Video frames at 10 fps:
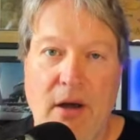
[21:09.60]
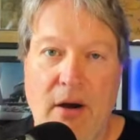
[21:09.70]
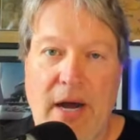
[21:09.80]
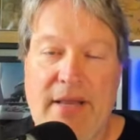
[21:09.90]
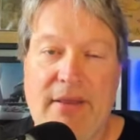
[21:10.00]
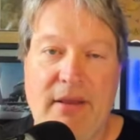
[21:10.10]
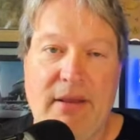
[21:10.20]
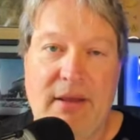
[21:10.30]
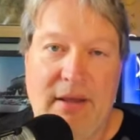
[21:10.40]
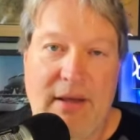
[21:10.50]
all right?
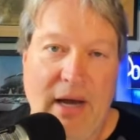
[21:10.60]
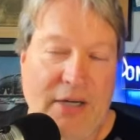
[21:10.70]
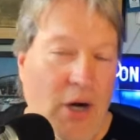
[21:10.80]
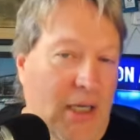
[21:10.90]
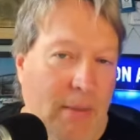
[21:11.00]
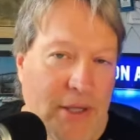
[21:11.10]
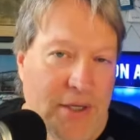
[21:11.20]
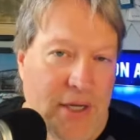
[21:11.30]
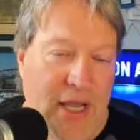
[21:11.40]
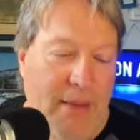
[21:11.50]
I talked about
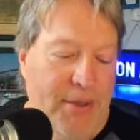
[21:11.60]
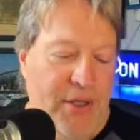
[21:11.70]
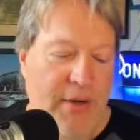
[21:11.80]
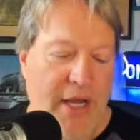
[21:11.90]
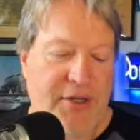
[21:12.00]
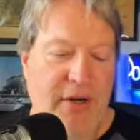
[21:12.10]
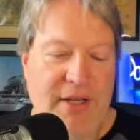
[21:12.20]
this on the episode yesterday.